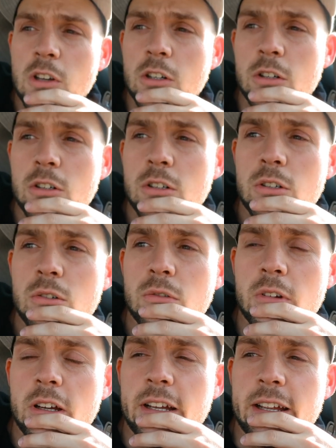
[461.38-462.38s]
All
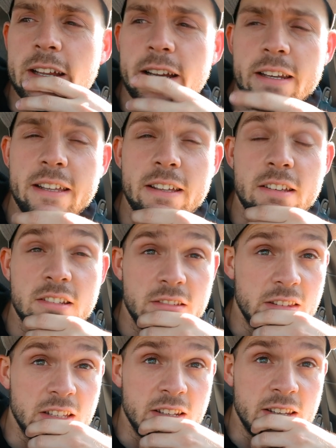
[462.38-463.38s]
right, it is
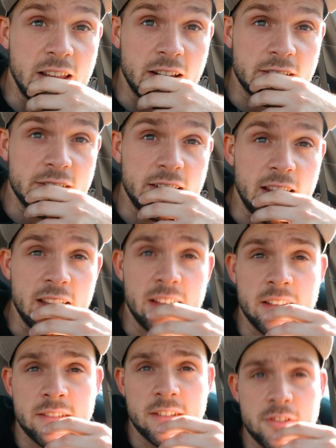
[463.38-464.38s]
the next
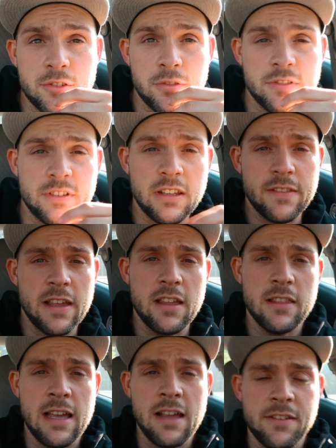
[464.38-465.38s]
day since you've seen
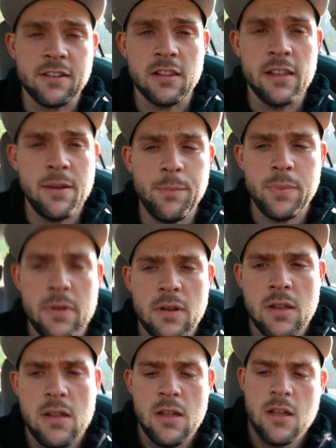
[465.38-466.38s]
that last clip.
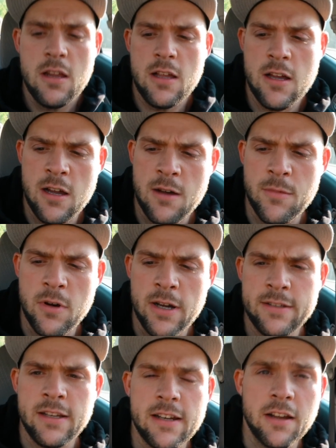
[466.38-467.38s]
Um, all
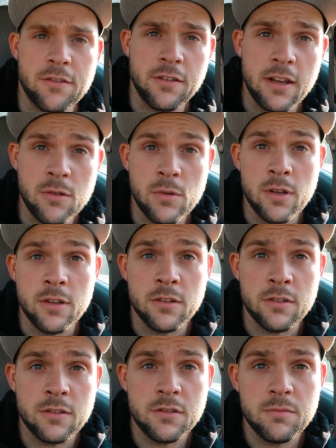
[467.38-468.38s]
I did yesterday
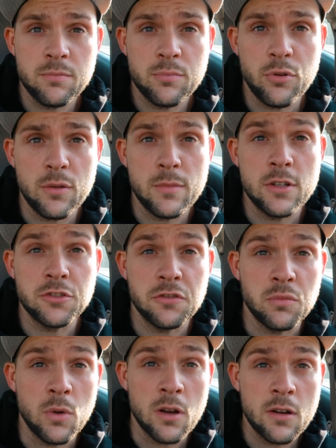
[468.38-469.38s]
was pretty much
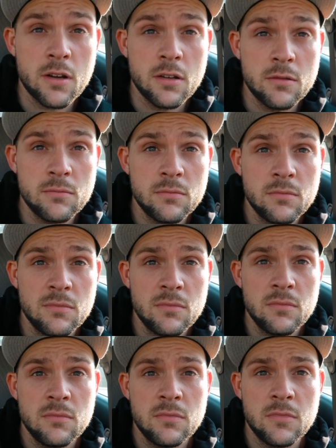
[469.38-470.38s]
just work,
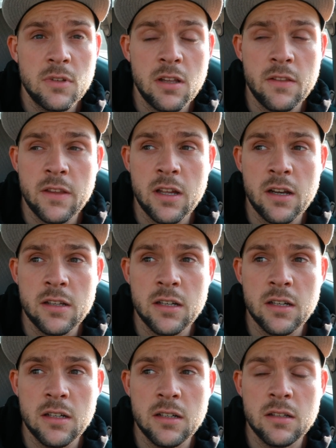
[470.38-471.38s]
and then
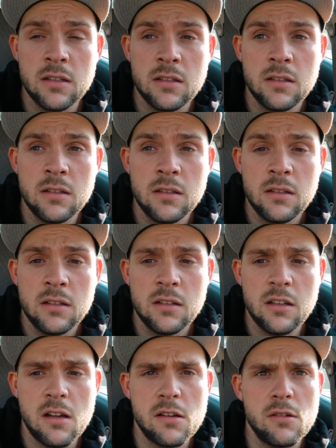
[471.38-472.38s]
uh,
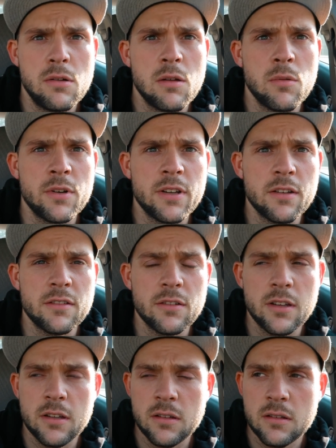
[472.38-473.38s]
I don't even know what I worked
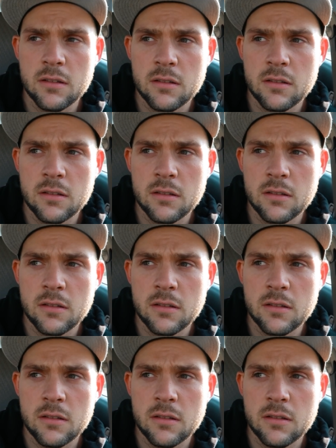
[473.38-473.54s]
yesterday.